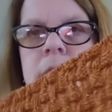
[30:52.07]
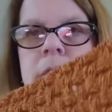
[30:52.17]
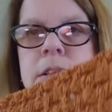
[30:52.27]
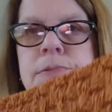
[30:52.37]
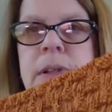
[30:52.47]

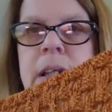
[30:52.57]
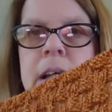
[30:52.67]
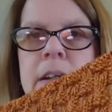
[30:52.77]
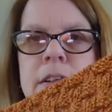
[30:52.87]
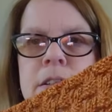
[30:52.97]
It's really
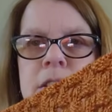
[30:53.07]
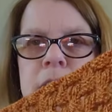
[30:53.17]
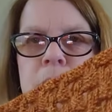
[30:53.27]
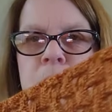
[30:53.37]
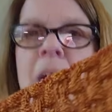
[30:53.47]
hard to
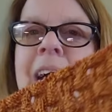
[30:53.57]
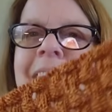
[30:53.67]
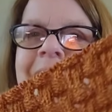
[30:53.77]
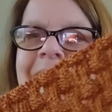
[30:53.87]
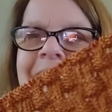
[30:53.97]
show.
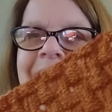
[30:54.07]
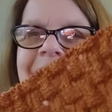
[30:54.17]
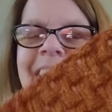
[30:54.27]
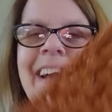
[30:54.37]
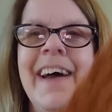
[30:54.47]

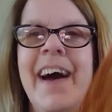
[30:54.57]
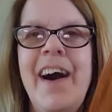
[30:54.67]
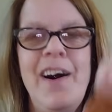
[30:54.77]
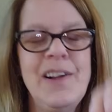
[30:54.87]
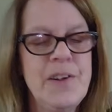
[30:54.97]

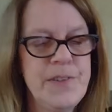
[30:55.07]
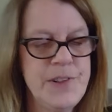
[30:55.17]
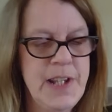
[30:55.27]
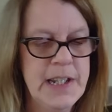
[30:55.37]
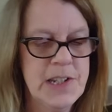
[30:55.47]
All over
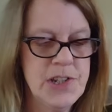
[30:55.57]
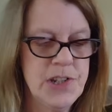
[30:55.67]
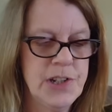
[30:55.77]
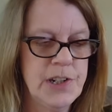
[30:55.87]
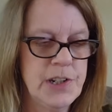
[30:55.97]

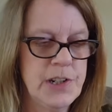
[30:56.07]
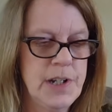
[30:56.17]
texture.